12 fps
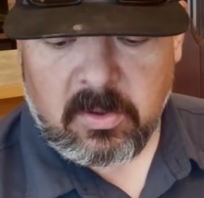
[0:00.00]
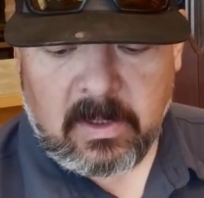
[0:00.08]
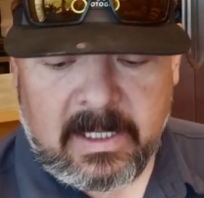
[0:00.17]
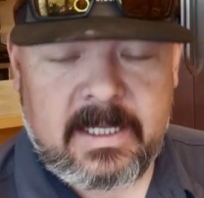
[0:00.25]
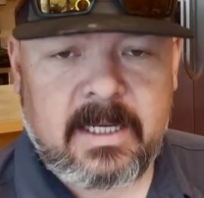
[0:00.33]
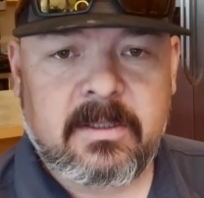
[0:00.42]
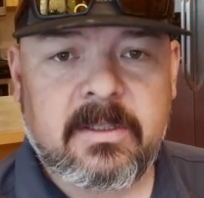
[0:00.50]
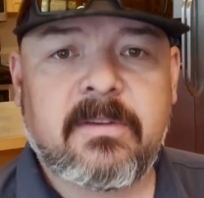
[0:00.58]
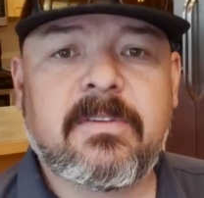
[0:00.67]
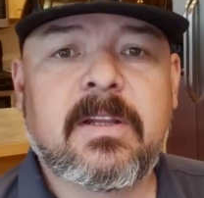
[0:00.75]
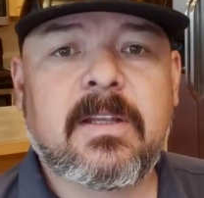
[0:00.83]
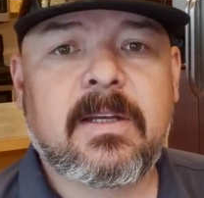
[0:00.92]
I kind of
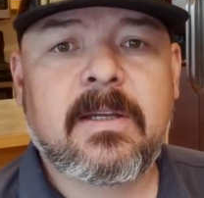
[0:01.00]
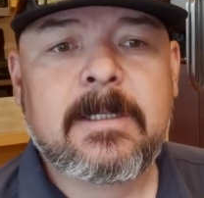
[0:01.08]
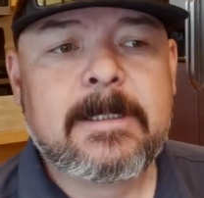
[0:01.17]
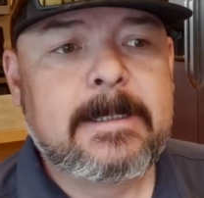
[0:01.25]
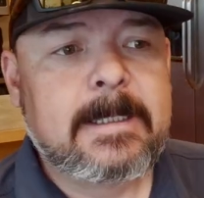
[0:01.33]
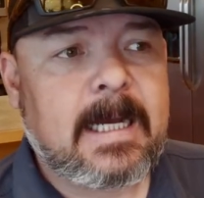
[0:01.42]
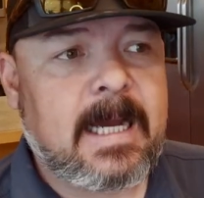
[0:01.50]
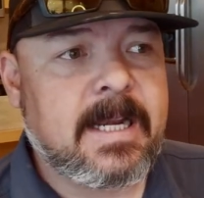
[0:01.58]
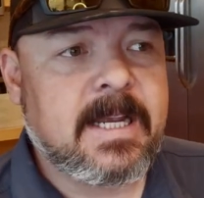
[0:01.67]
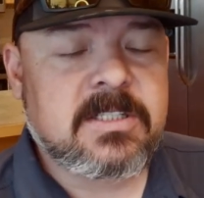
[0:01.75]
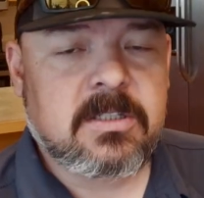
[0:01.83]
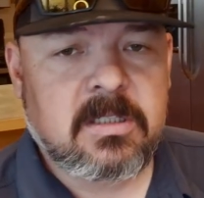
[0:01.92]
live in the high
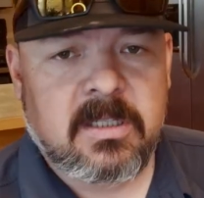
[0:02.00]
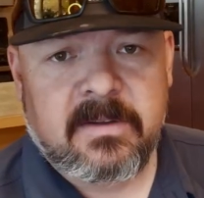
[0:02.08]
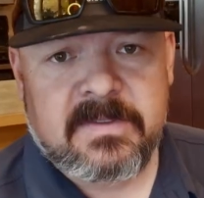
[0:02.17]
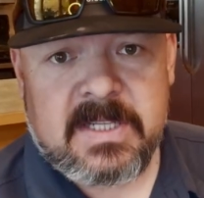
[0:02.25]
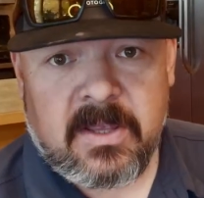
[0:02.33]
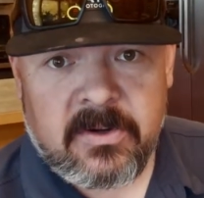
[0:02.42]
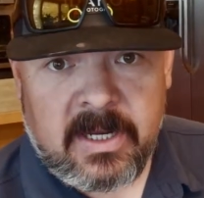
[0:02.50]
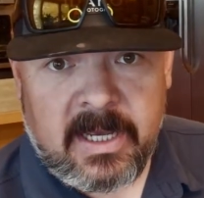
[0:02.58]
desert of southern